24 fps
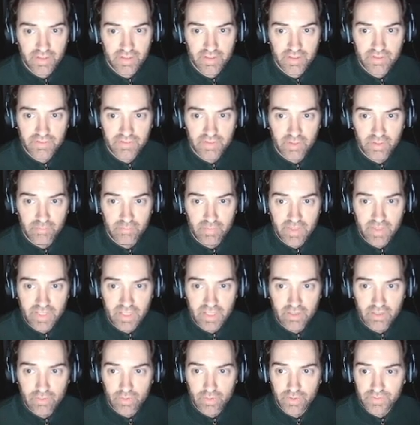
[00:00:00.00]
so I'm leaning
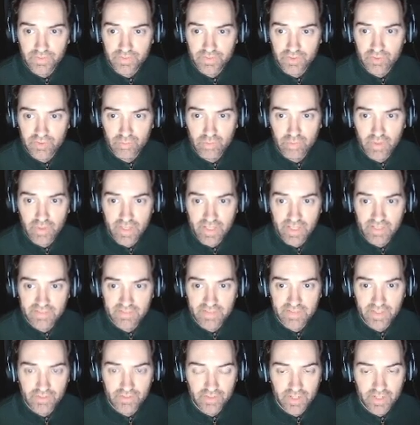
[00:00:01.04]
towards just playing
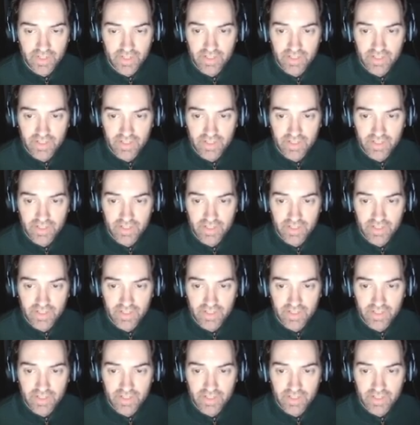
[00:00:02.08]
Cedric